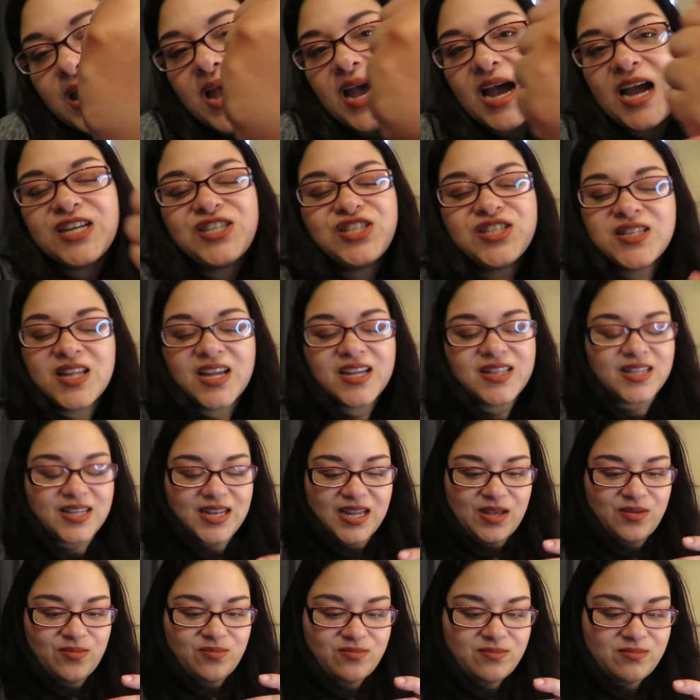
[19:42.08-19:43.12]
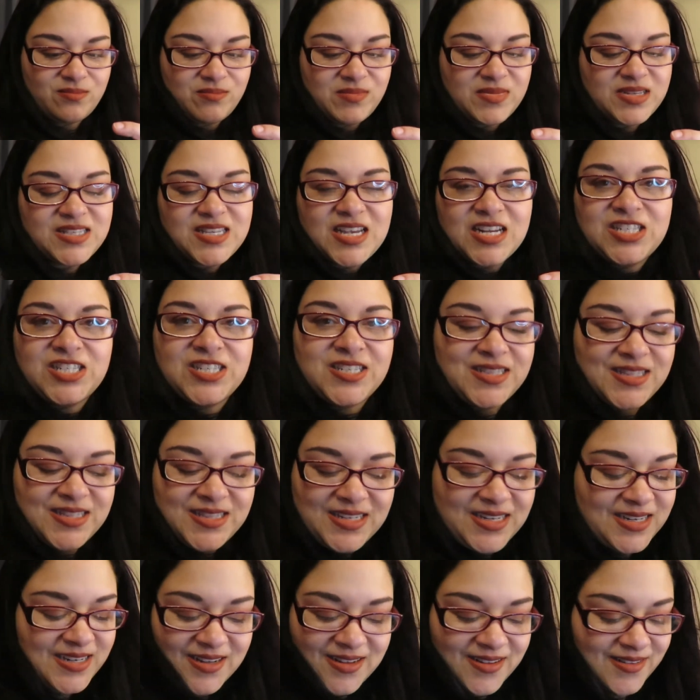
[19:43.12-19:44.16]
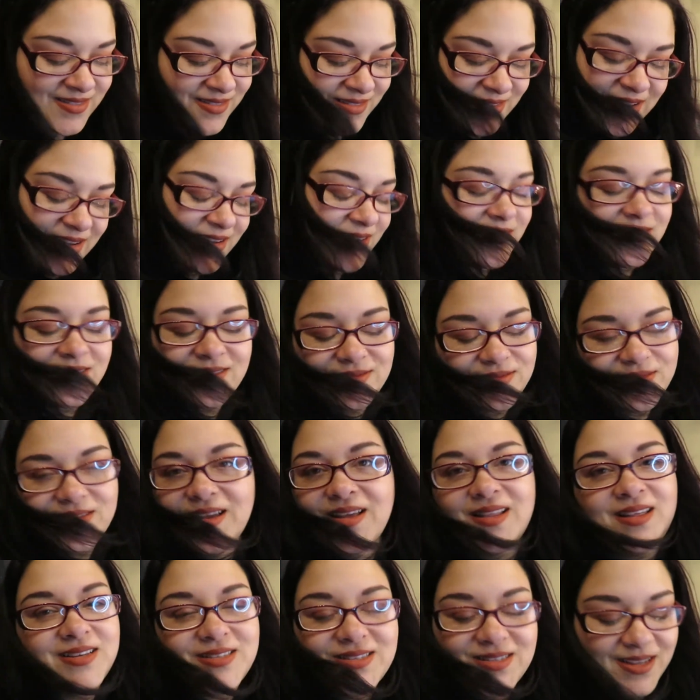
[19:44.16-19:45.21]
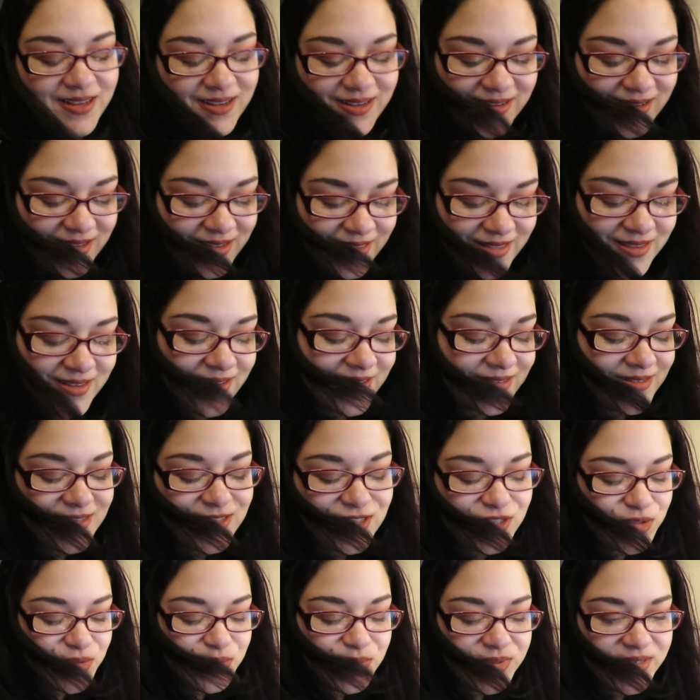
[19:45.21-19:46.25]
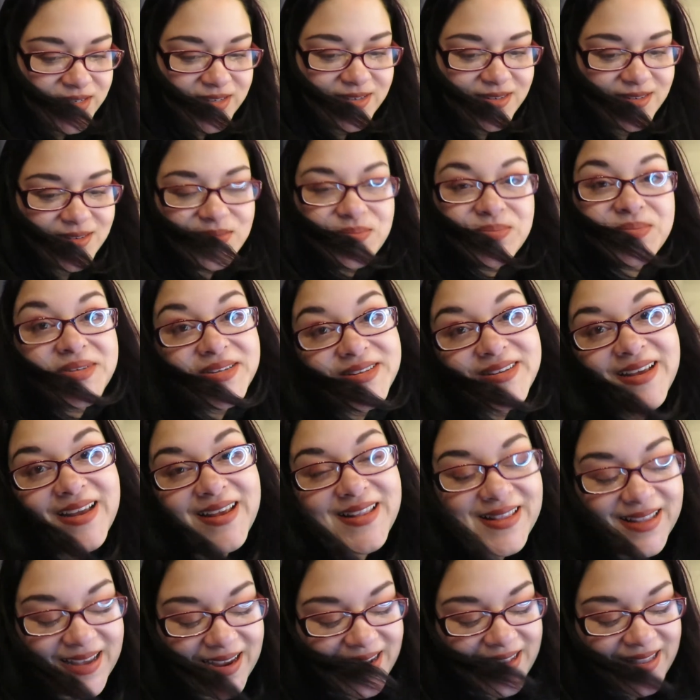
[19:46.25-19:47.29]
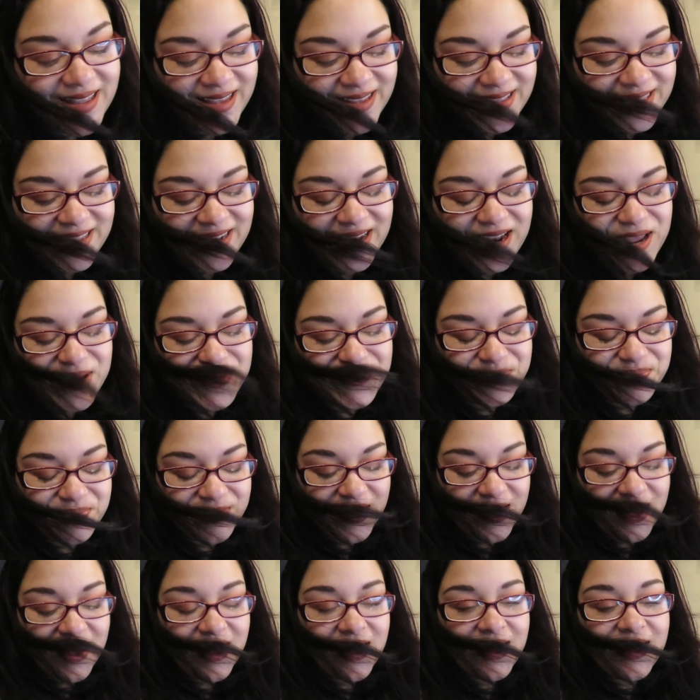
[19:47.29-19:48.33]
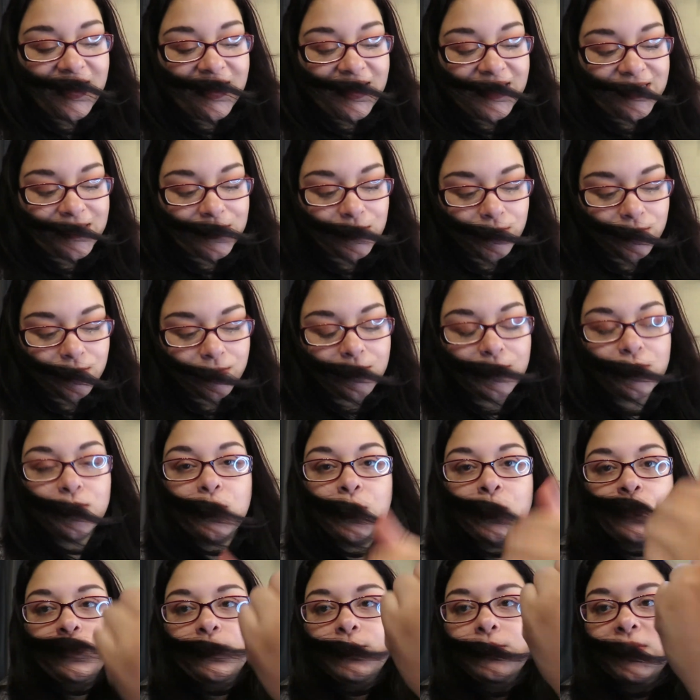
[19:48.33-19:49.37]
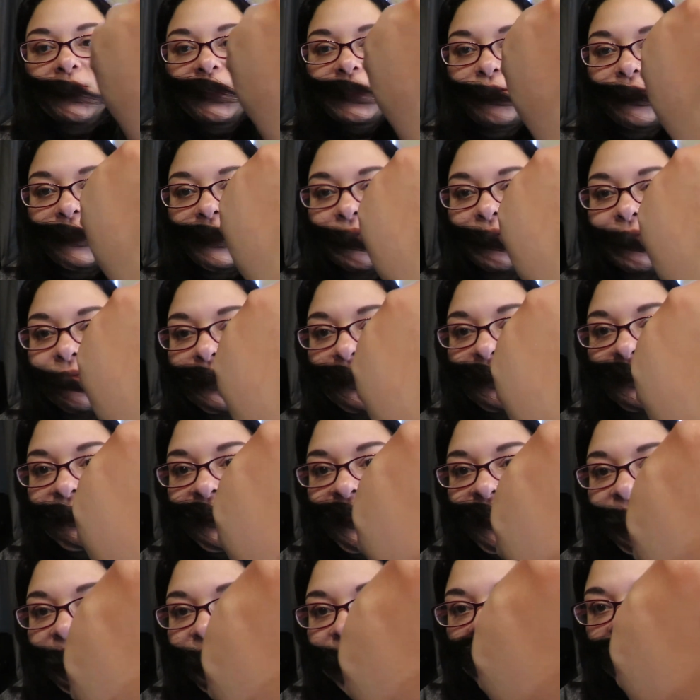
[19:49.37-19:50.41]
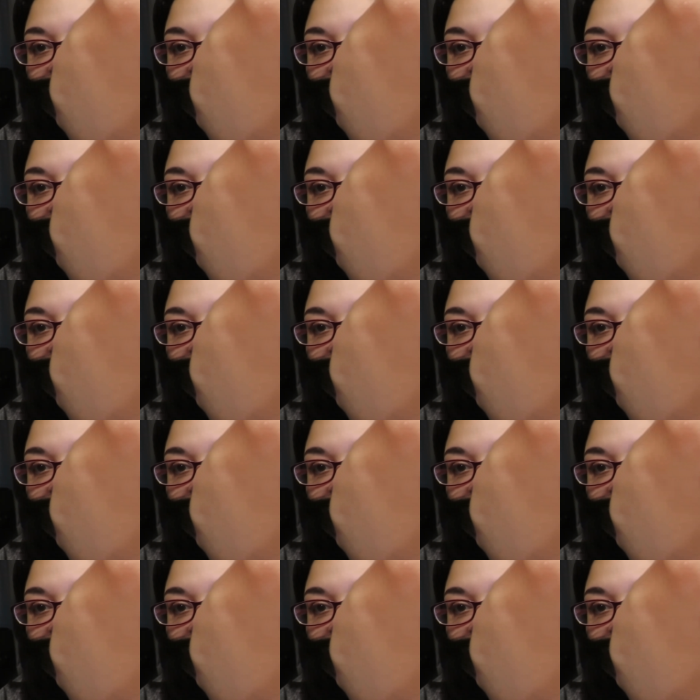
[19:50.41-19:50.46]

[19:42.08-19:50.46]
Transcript: I just like the name, Miss Argentina. I don't know. I like saying it like that. It's weird, but I, I like the name. Oh, sorry. Just